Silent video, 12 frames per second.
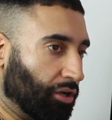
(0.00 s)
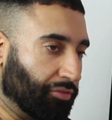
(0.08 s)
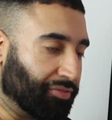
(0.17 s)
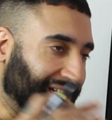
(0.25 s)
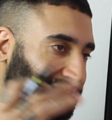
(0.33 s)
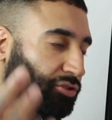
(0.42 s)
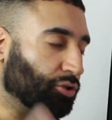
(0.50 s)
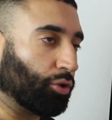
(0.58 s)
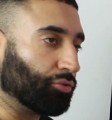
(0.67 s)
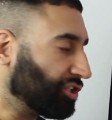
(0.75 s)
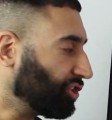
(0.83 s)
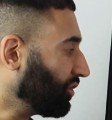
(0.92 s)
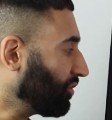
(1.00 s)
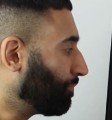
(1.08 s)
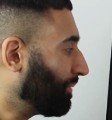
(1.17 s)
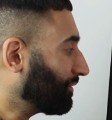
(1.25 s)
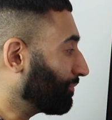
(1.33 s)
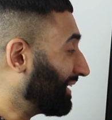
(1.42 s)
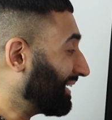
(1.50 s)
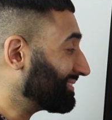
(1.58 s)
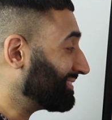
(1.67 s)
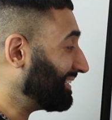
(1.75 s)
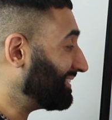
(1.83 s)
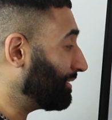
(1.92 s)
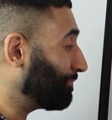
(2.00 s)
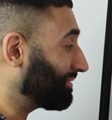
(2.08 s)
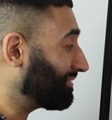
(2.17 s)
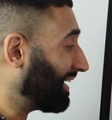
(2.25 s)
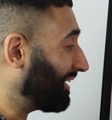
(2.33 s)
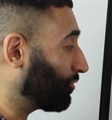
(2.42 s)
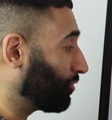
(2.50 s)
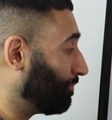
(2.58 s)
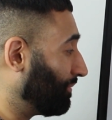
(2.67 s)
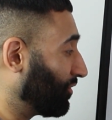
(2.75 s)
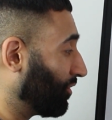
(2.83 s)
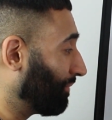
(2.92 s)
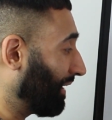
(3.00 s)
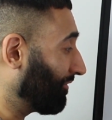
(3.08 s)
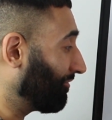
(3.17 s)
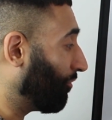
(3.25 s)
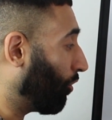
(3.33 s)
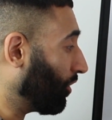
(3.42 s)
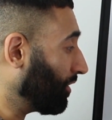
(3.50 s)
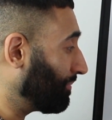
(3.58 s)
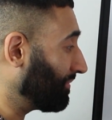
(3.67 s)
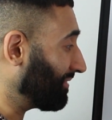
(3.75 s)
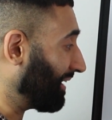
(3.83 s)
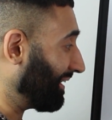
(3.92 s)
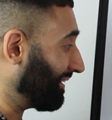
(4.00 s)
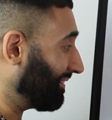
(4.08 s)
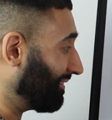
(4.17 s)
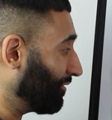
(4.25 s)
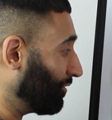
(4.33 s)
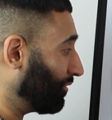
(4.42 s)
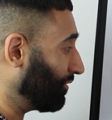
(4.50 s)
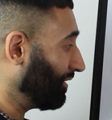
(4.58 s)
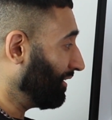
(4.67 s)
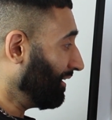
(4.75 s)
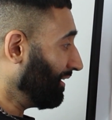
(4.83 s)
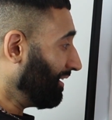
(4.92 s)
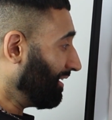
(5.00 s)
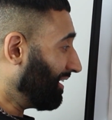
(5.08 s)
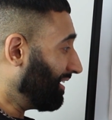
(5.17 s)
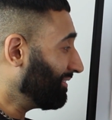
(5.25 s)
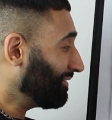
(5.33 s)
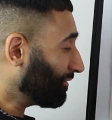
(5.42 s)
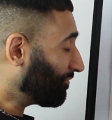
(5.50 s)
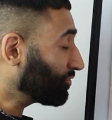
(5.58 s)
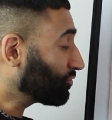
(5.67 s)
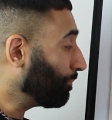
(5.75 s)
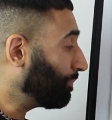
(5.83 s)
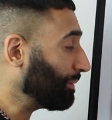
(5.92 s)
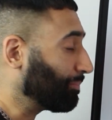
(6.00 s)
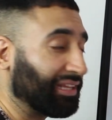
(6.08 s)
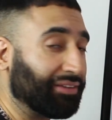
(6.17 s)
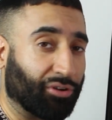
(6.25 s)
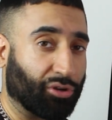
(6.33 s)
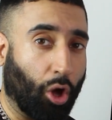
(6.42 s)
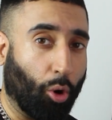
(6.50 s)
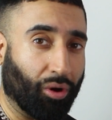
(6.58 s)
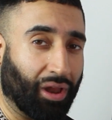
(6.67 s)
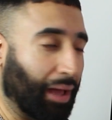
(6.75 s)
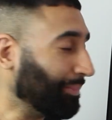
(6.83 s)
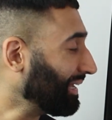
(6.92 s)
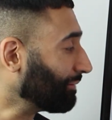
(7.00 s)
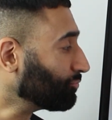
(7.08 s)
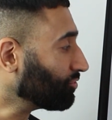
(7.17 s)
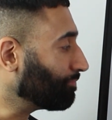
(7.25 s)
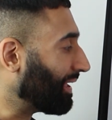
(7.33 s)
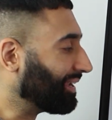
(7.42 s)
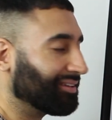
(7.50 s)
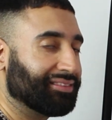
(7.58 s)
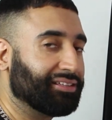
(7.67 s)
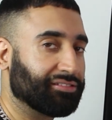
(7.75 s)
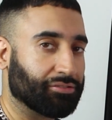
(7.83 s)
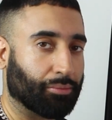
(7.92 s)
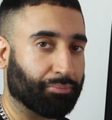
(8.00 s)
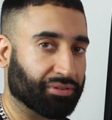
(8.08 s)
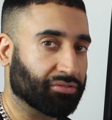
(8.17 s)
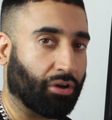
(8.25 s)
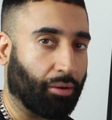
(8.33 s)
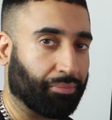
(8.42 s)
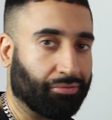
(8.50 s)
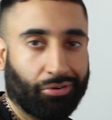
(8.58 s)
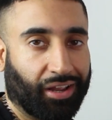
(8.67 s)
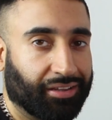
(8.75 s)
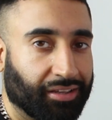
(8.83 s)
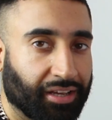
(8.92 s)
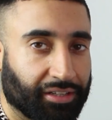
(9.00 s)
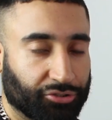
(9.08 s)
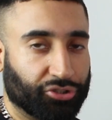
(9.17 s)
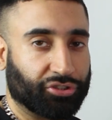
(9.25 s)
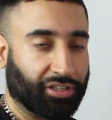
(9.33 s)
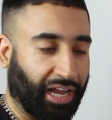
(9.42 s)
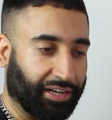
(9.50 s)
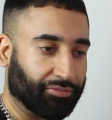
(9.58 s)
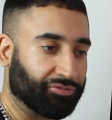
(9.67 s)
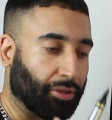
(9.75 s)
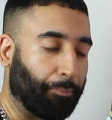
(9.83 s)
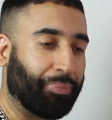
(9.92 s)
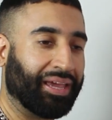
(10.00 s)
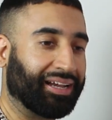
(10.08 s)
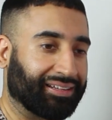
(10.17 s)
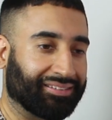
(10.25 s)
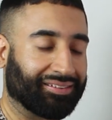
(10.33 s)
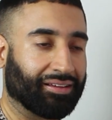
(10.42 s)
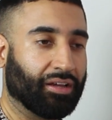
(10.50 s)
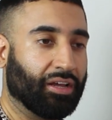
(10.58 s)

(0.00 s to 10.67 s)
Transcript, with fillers: and that's the conditioning you picked up, that 60% could become like 40%. And for some people, even lower. I mean, I'm just making these numbers up, right? Just to kind of depict